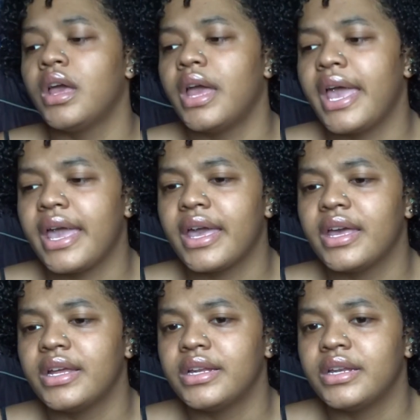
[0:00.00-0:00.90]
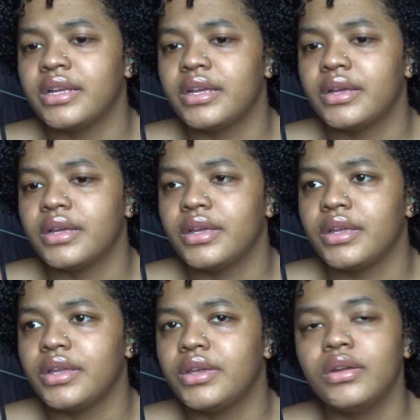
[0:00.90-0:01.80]
And
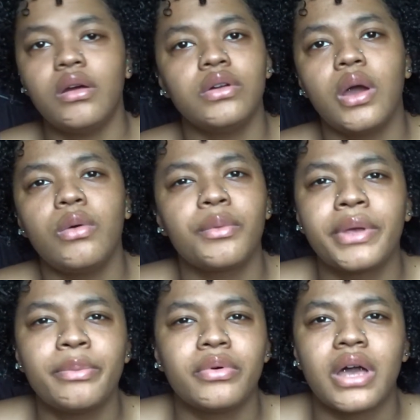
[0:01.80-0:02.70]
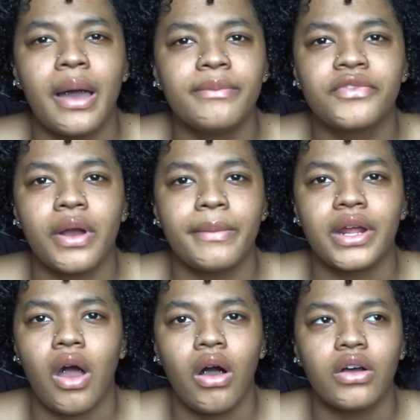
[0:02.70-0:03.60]
you don't know where people come from
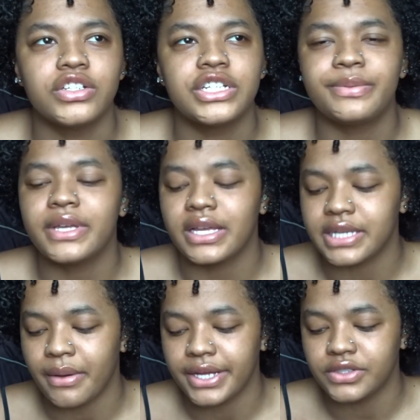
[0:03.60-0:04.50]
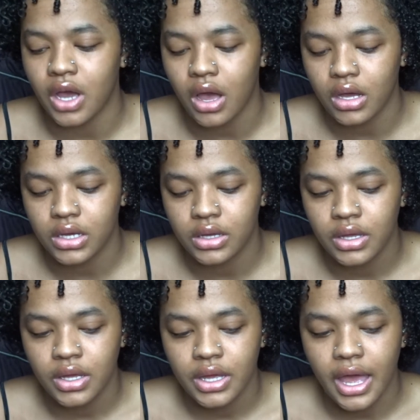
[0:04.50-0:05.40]
at all. Just because how I talk,
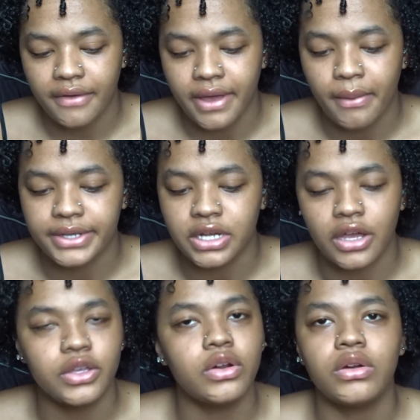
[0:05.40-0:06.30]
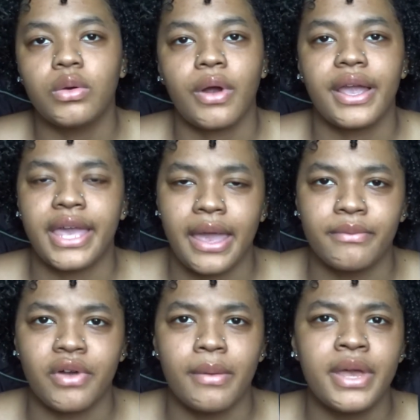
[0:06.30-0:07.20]
you don't know where I came
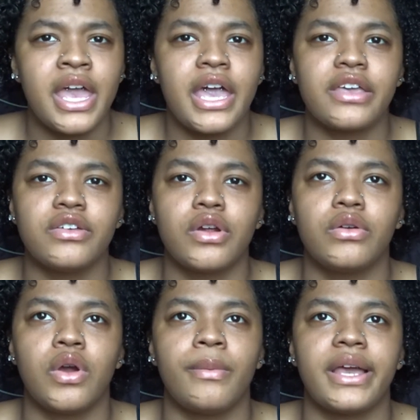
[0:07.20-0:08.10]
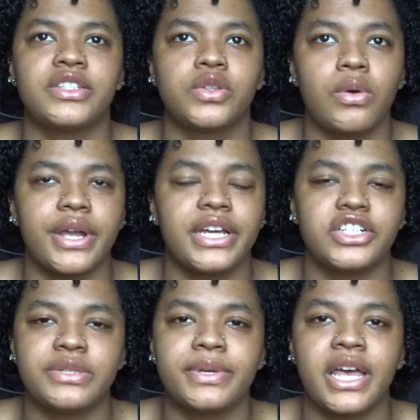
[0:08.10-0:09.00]
from, and you don't know my story. And
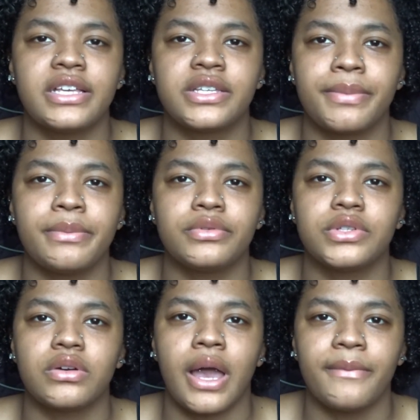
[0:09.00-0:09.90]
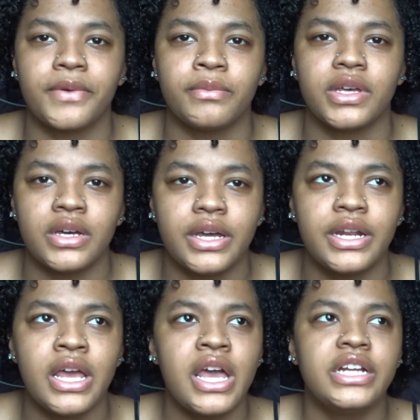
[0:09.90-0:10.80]
just because some people don't come from the hood
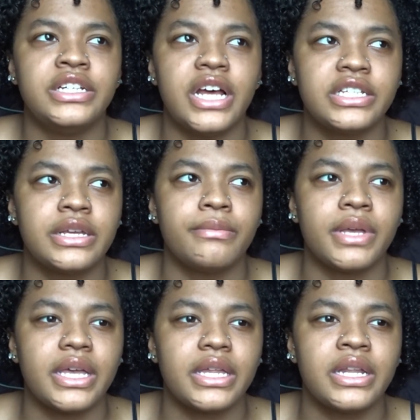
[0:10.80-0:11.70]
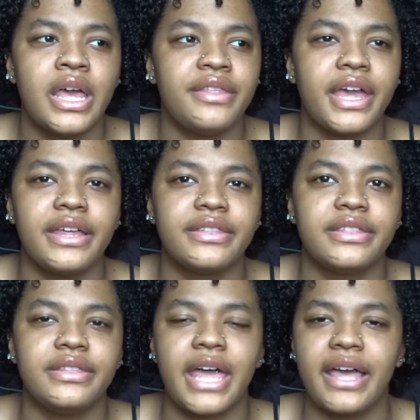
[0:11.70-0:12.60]
doesn't mean
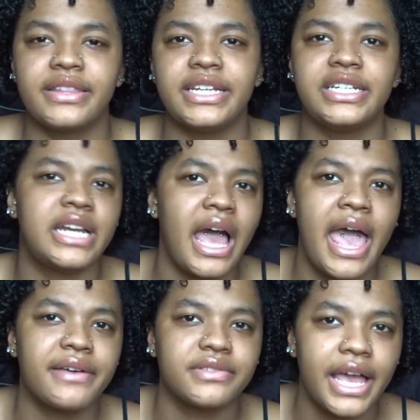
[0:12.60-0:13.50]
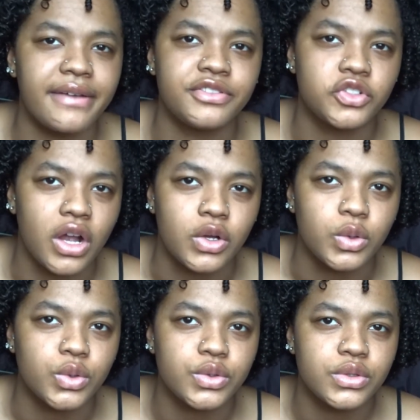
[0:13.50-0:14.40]
that they did not have life
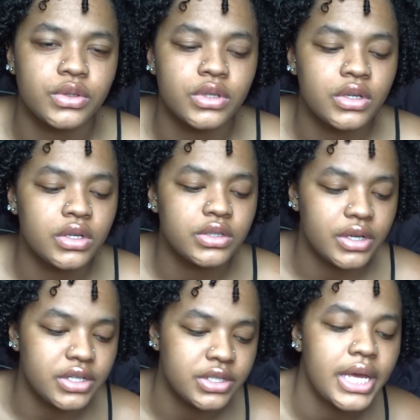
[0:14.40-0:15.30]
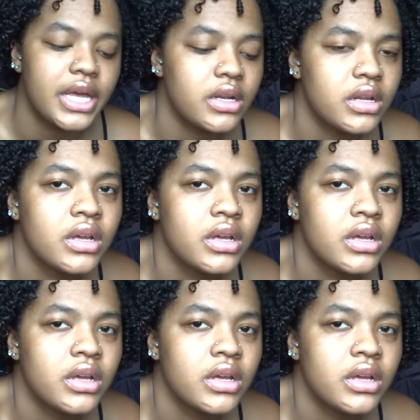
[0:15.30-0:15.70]
struggles. Do you understand?